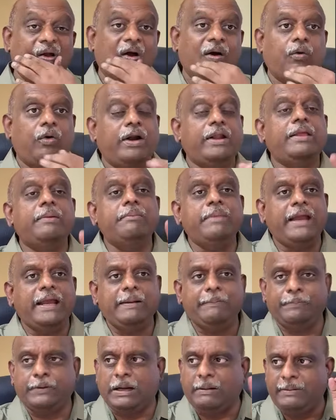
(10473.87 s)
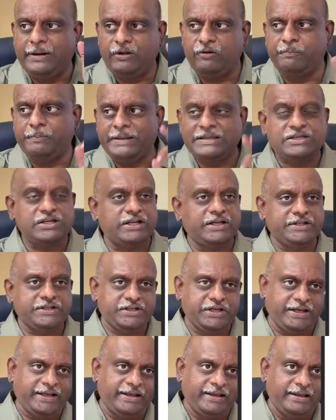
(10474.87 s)
what is the main property of penicillin
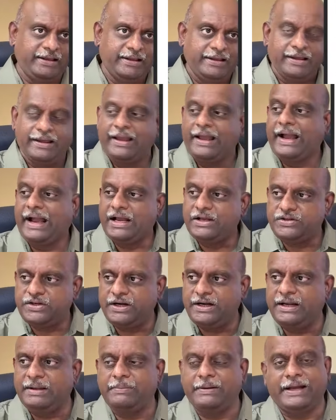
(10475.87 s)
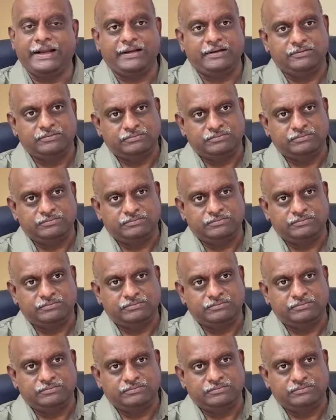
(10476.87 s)
G? Acid labile.